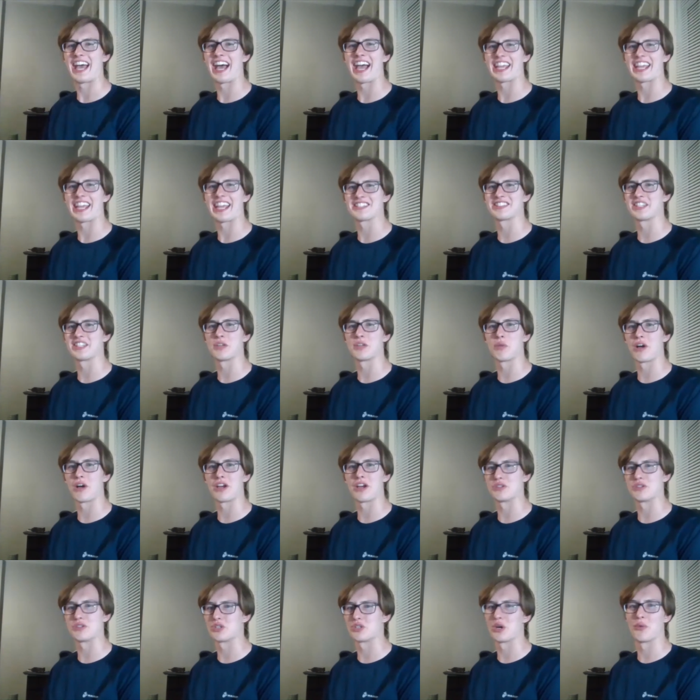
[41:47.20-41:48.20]
can see why
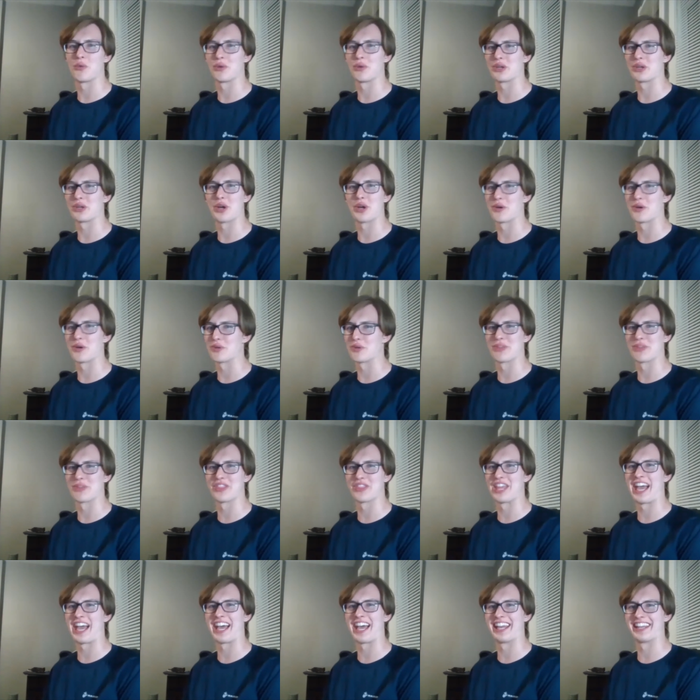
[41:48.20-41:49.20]
you don't want to go in with
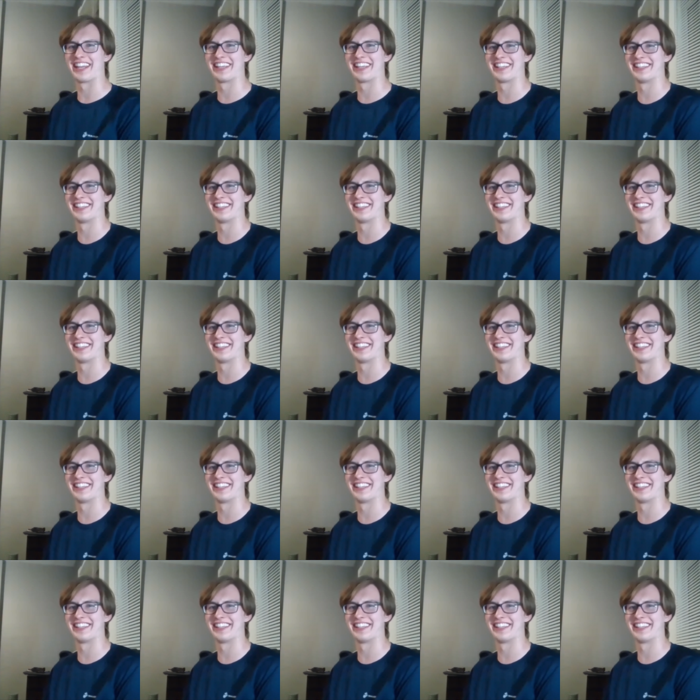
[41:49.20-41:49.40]
that.